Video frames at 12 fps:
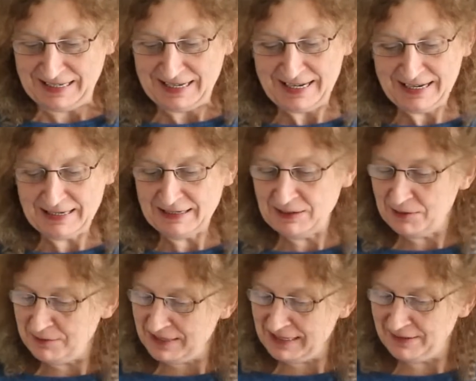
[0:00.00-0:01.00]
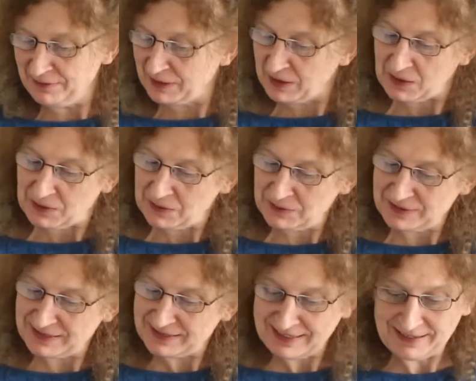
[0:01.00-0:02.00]
Here, no need for a code
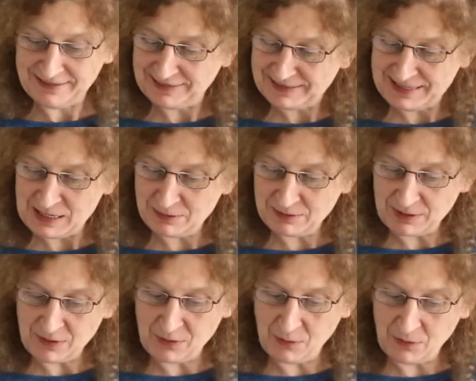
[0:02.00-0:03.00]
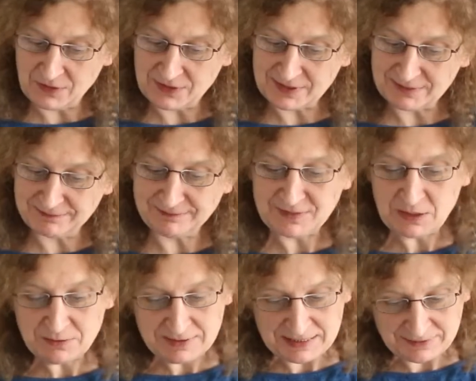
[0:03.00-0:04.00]
to signal secret thoughts.
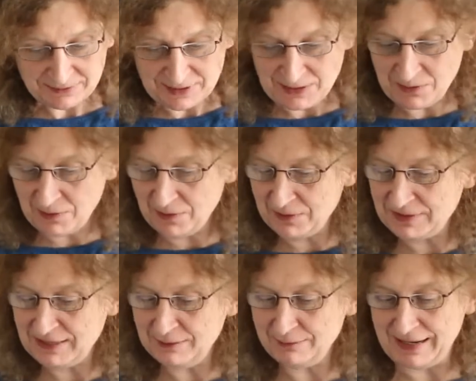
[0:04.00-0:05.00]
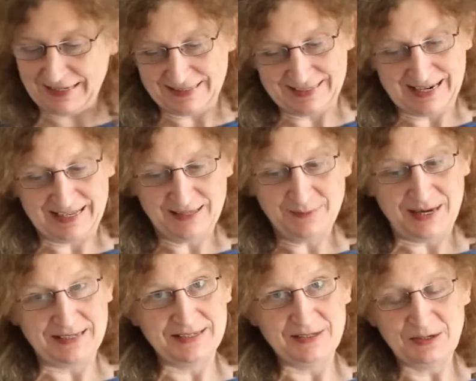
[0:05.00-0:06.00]
No need for a nod and a wink to get the
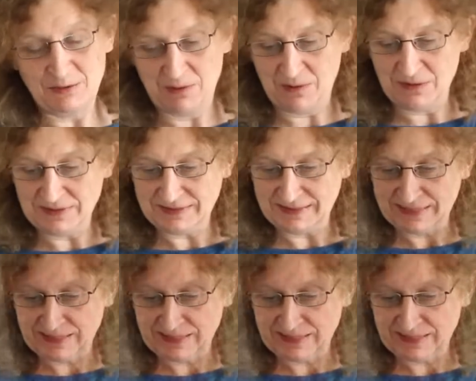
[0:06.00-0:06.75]
message across. The